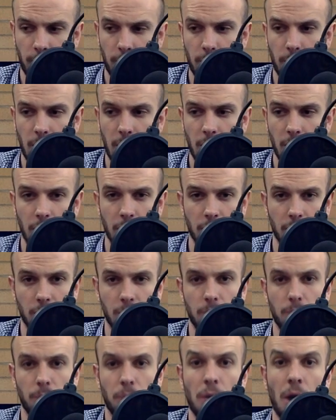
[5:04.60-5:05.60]
for me. It's
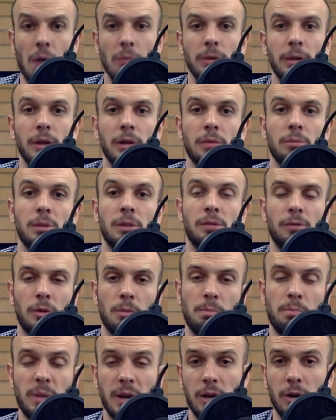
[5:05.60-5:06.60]
probably going to be for
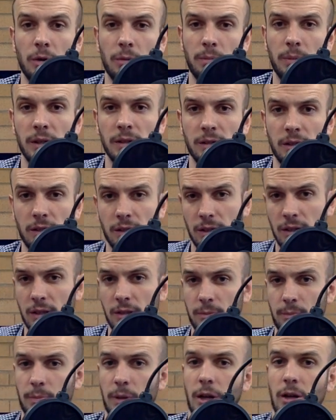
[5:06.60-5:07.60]
bigger businesses,
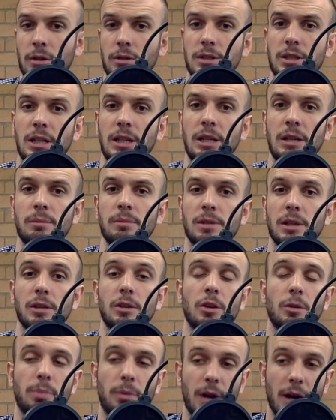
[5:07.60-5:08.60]
bigger teams, and
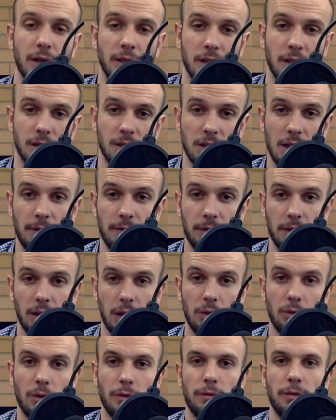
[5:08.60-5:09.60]
their prices definitely
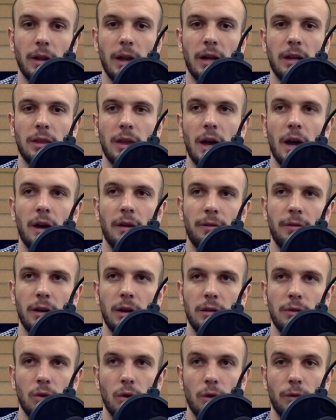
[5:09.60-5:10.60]
reflect that. If any
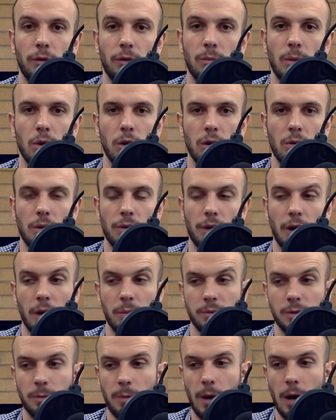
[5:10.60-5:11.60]
of you are familiar with
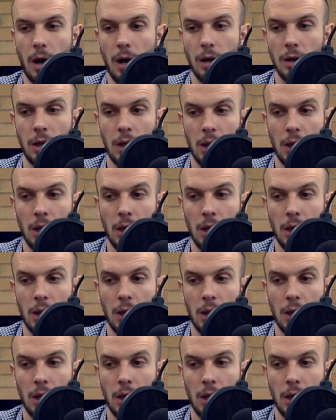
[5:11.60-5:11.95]
HubSpot,